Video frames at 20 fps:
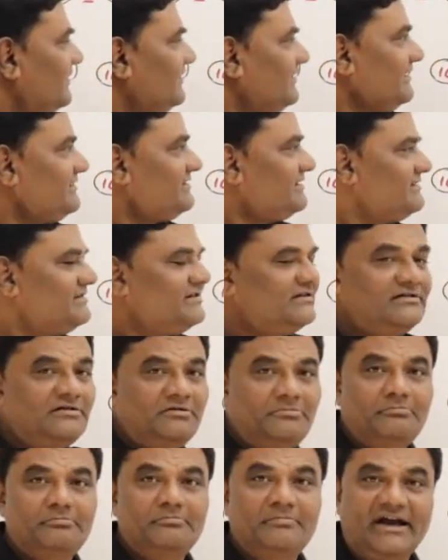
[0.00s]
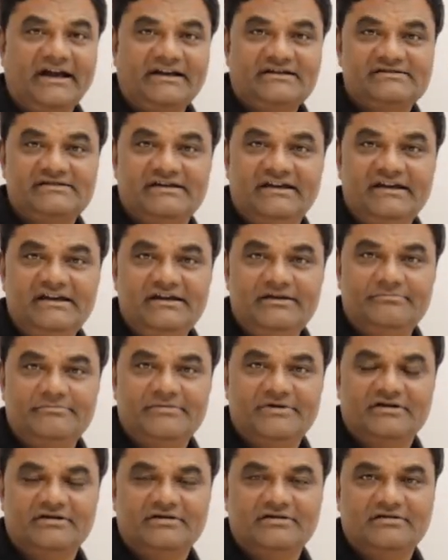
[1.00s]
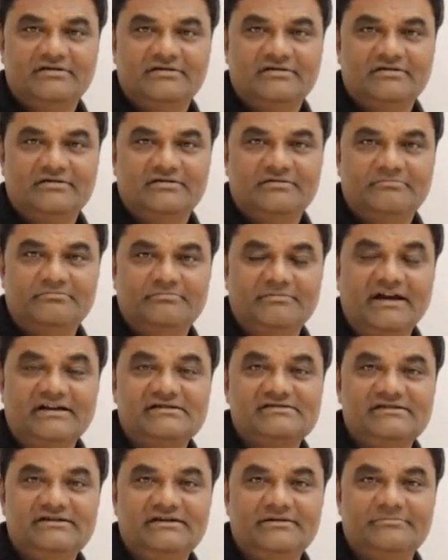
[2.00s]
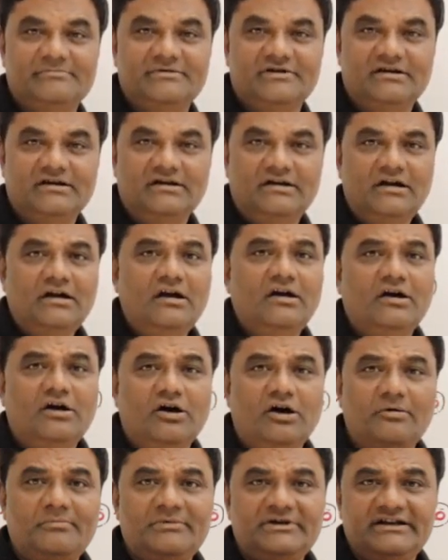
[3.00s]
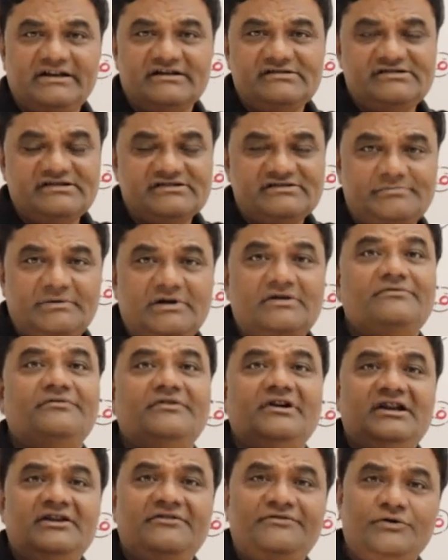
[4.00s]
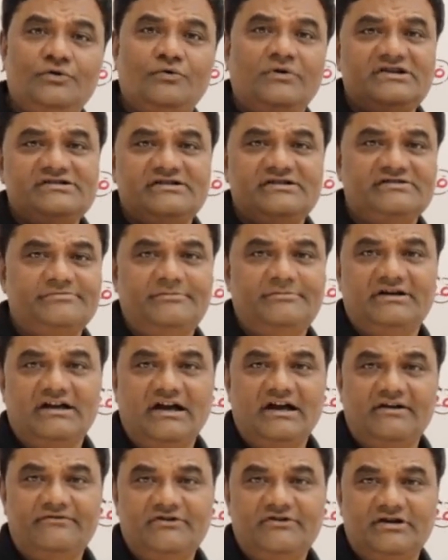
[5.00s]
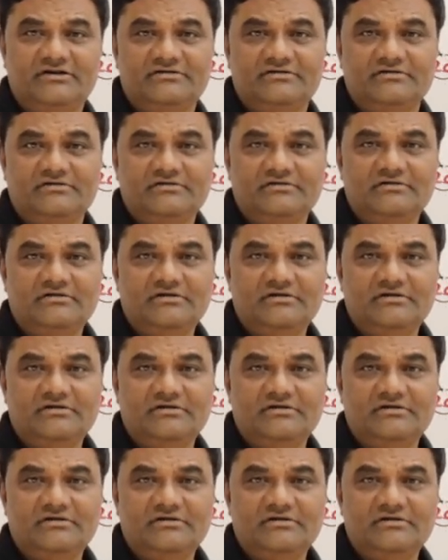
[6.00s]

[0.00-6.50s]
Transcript: This is a max heap. Max heap. How many adjustments? Very few adjustments I have done.